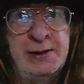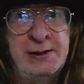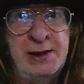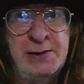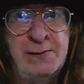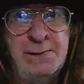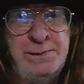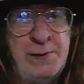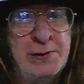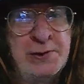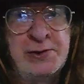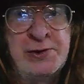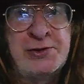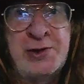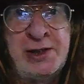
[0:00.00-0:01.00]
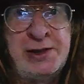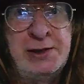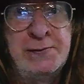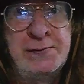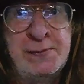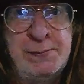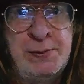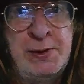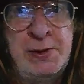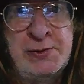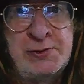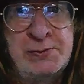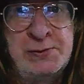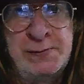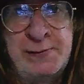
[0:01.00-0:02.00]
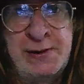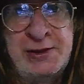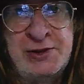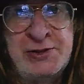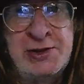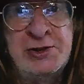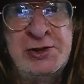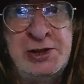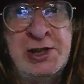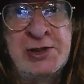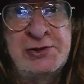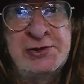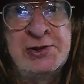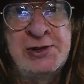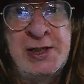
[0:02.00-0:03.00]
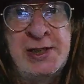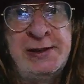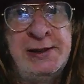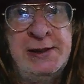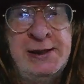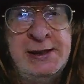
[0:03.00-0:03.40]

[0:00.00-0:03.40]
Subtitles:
I could follow the tracking of the parcel. You've had it since yesterday.